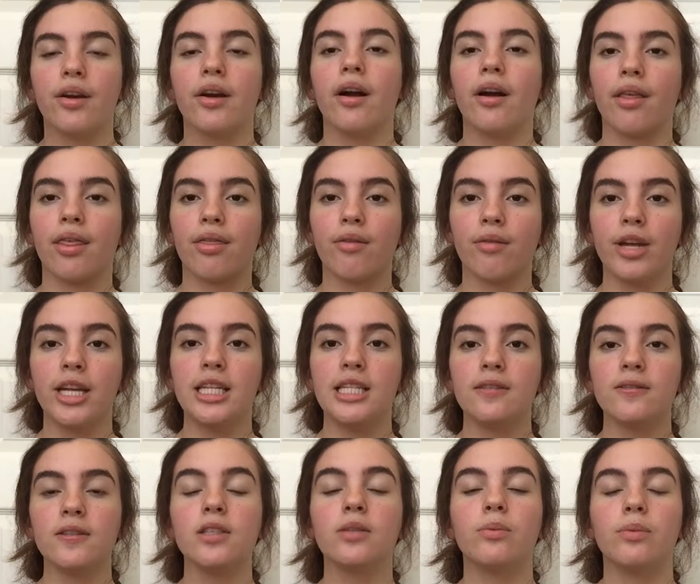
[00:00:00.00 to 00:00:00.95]
There are three
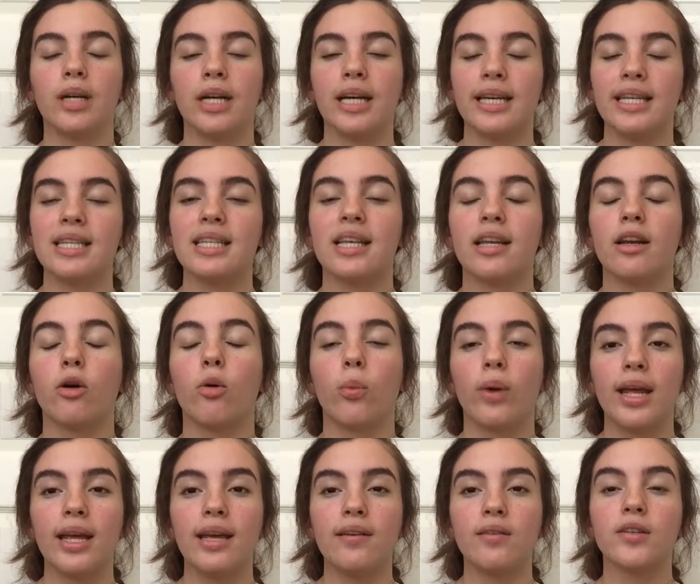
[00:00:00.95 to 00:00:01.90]
different ways that a
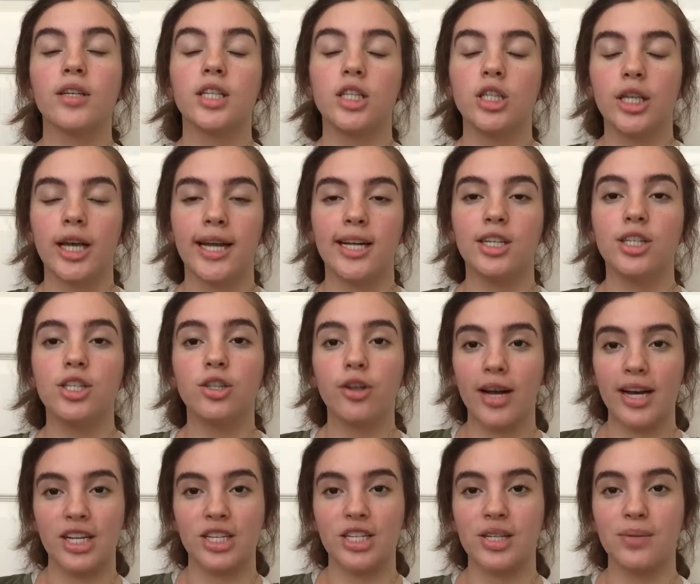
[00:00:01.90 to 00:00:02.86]
wave can change
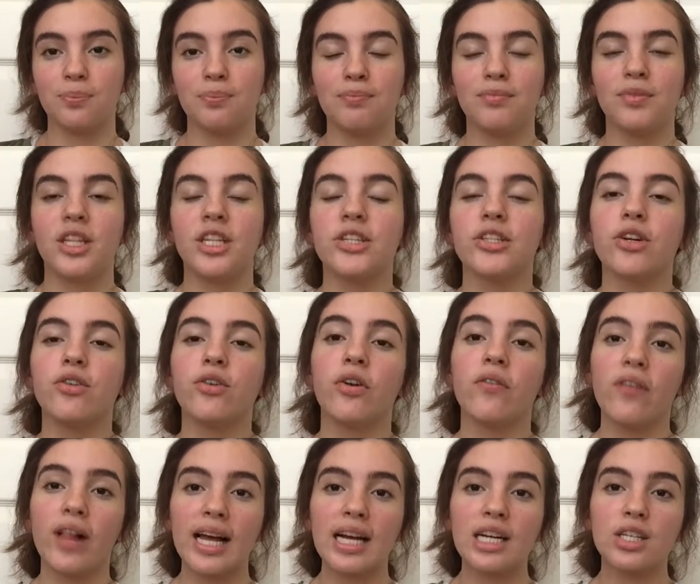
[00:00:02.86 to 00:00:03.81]
direction. These are
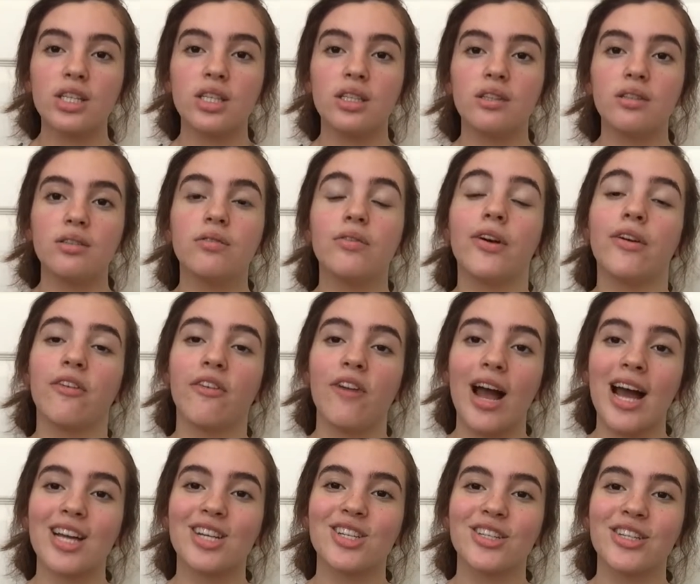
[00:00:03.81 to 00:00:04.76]
reflection,
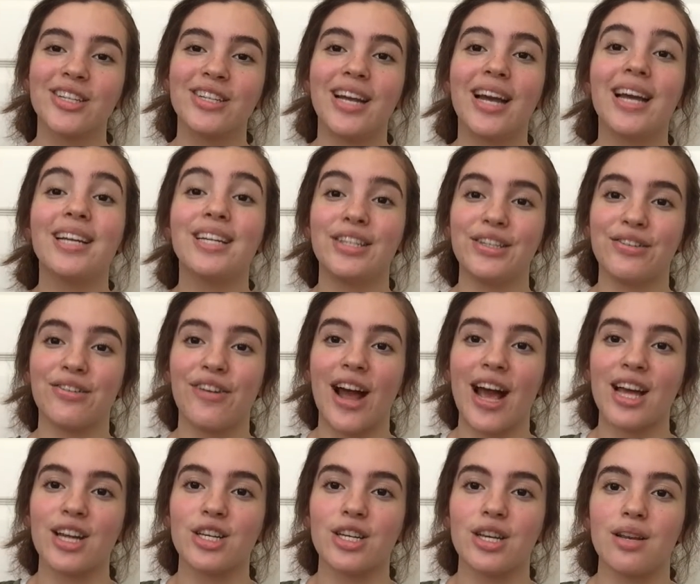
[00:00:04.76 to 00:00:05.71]
refraction, and
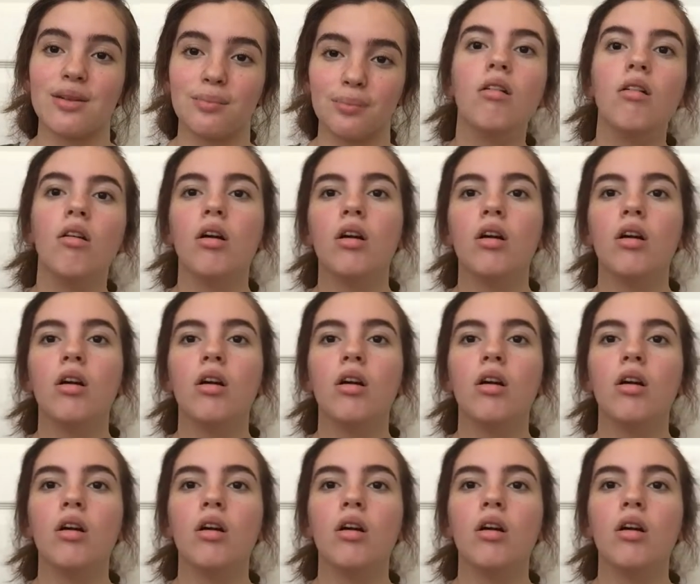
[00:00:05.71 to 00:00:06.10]
diffraction.